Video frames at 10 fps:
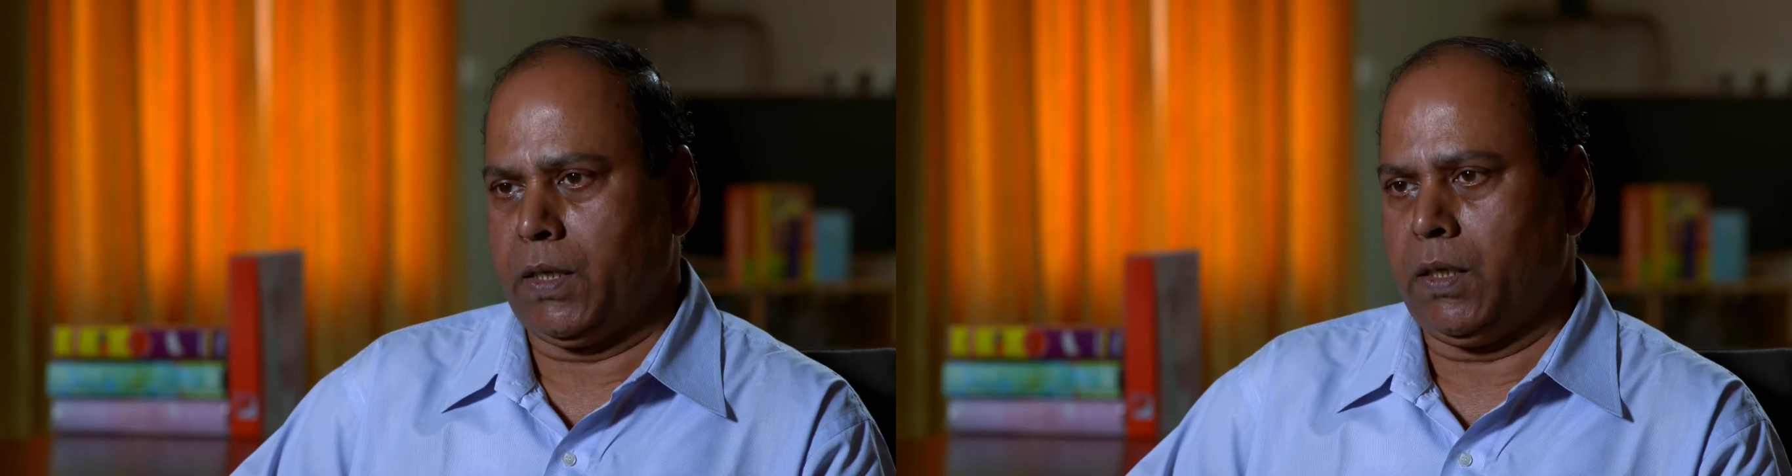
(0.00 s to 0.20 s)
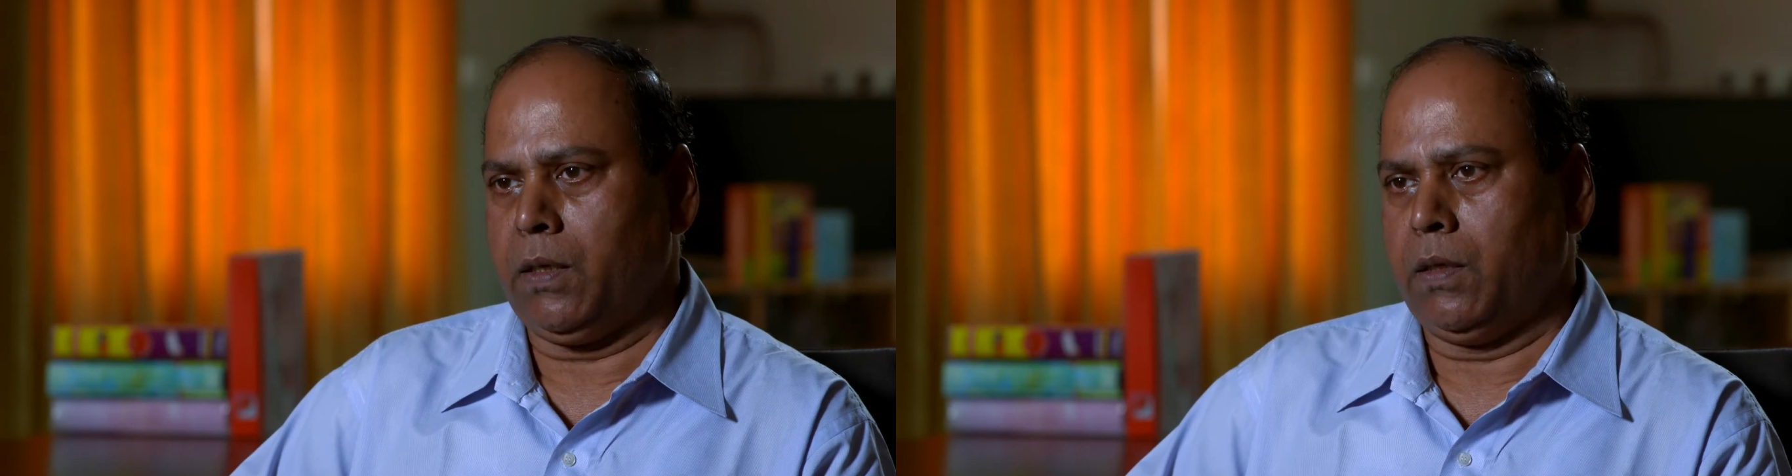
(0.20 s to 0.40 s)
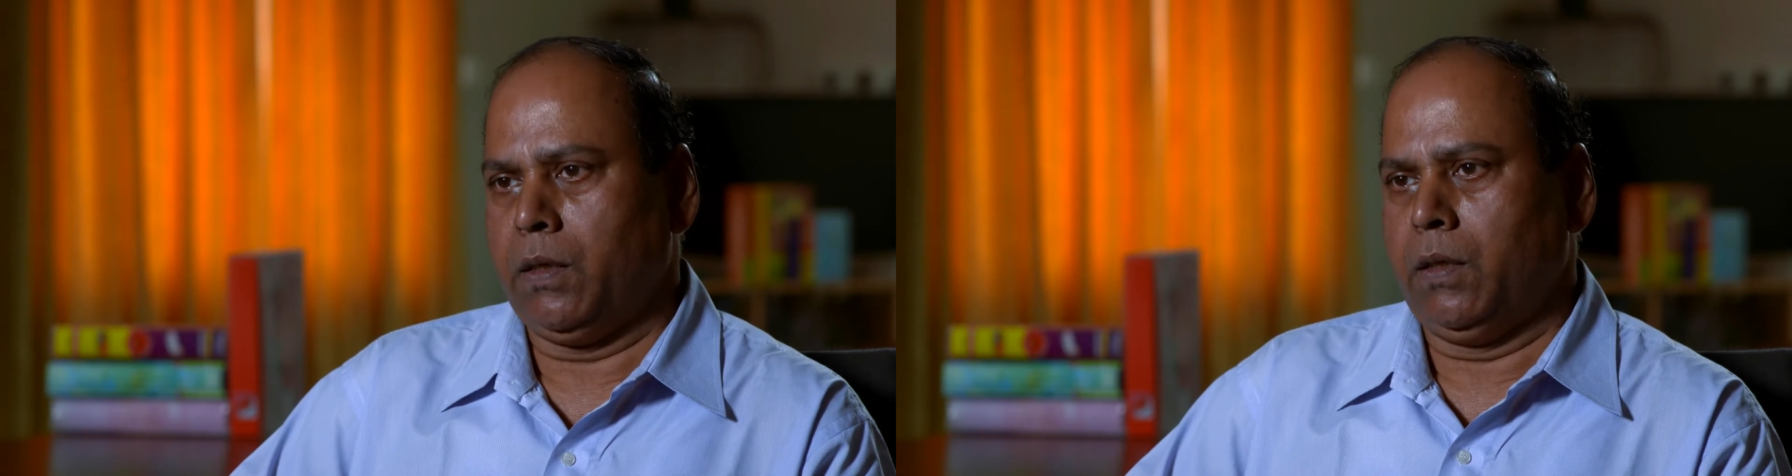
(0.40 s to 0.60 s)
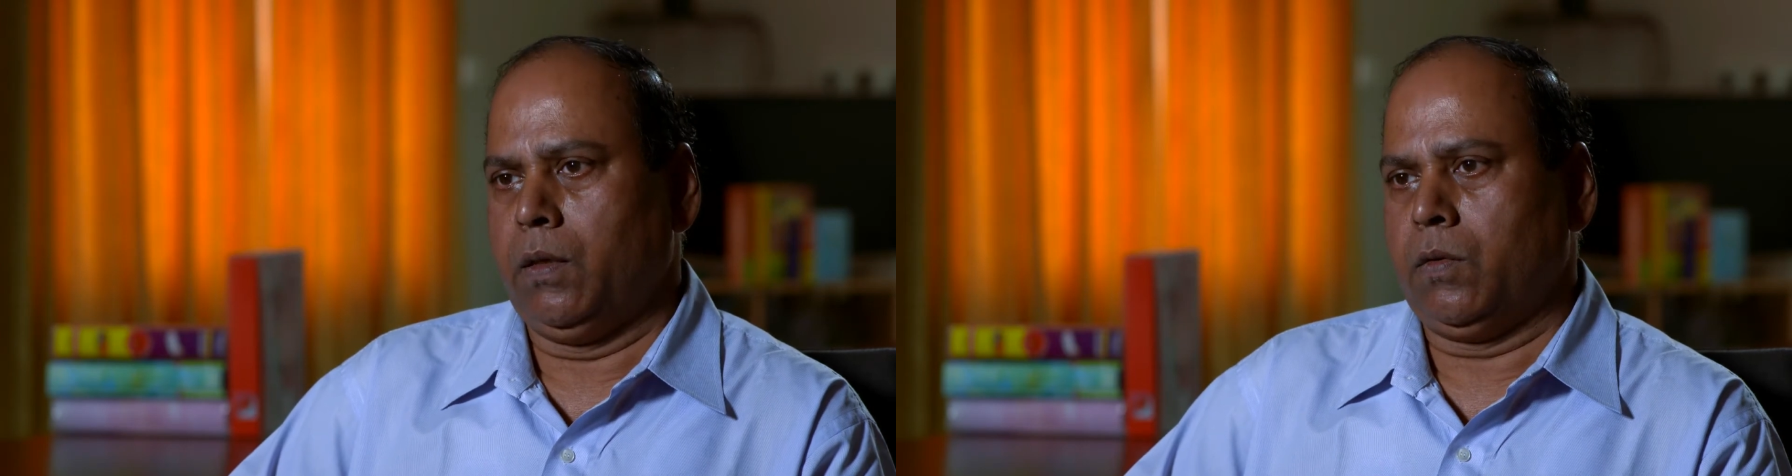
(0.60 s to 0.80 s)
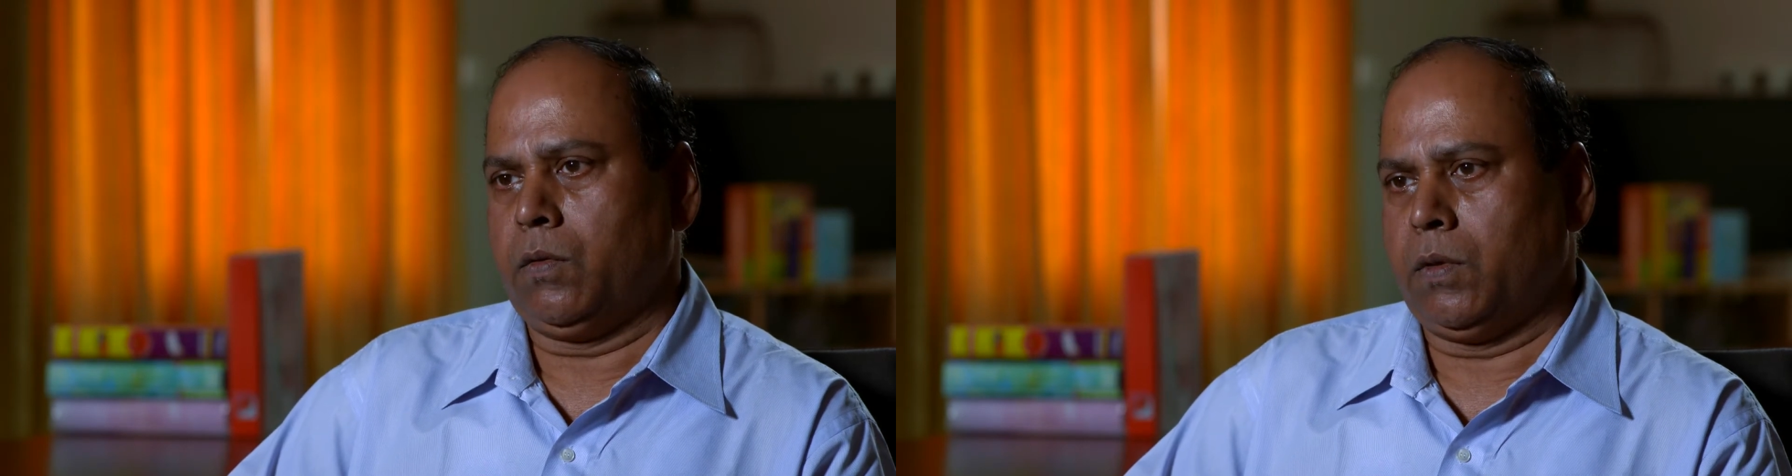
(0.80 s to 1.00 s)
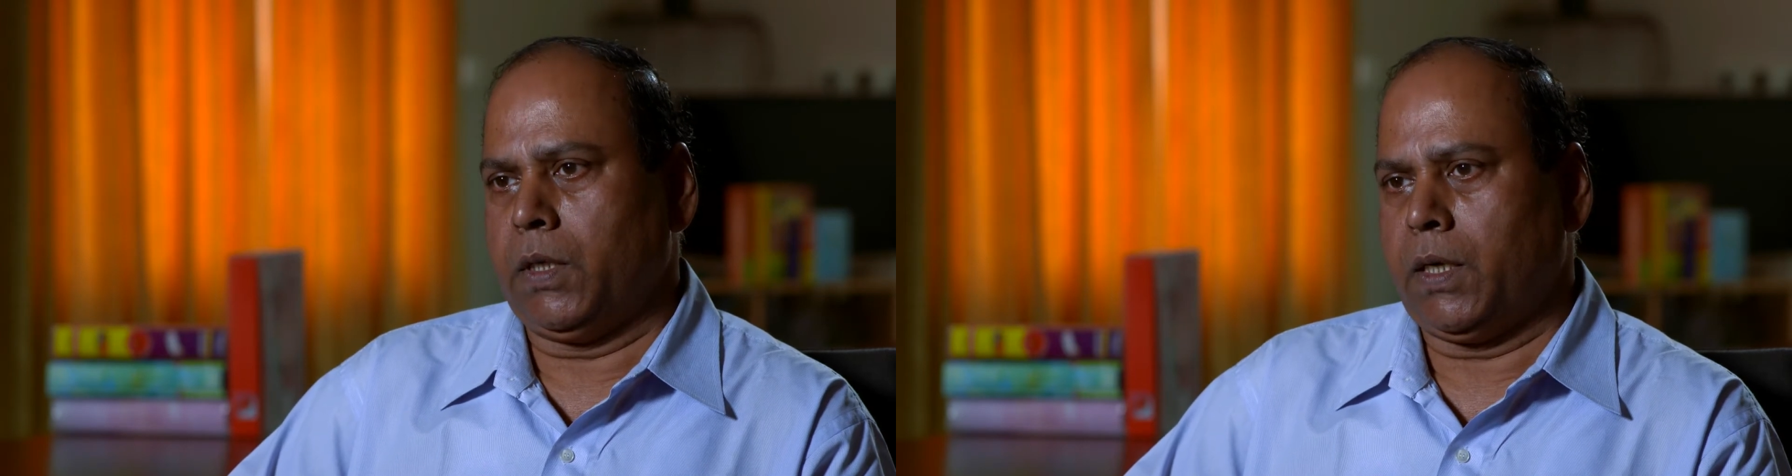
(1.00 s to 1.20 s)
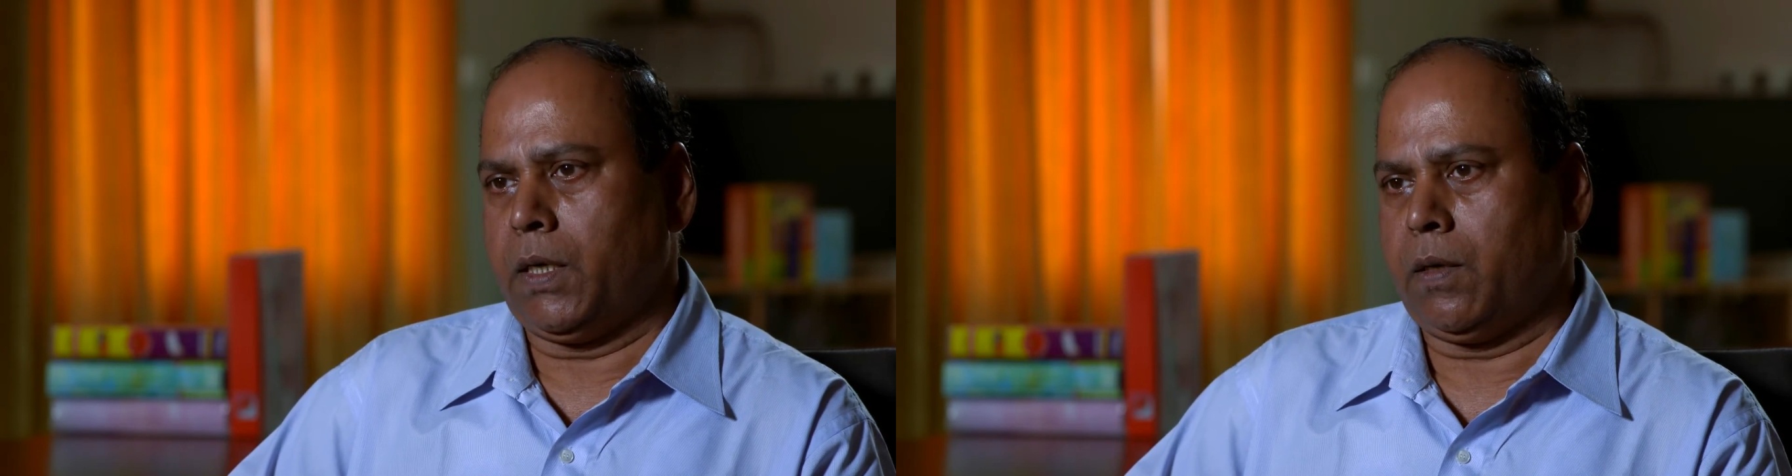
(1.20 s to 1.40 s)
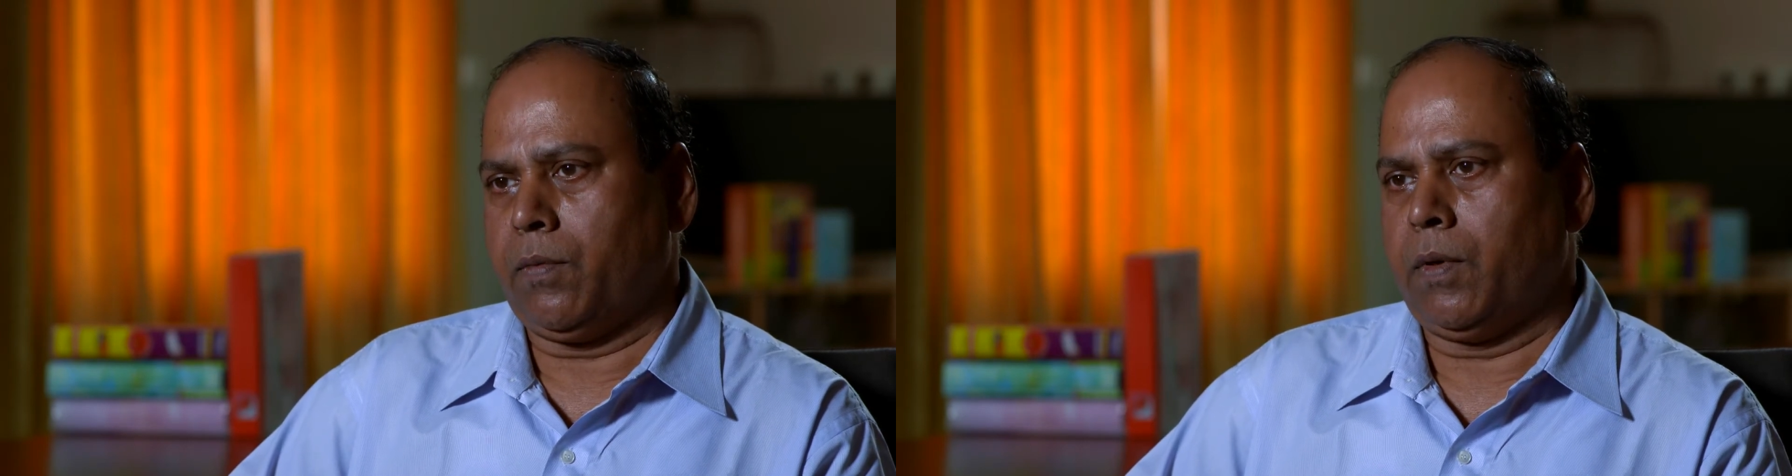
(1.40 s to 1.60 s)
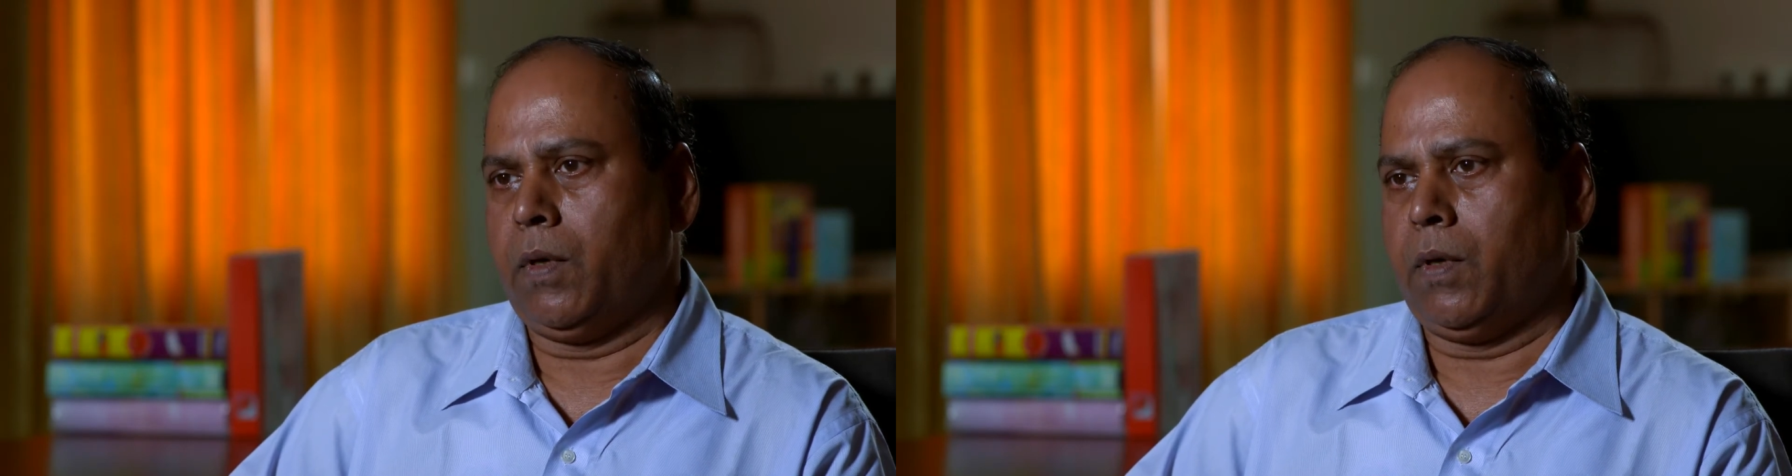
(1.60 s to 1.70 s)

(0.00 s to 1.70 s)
ton. So there are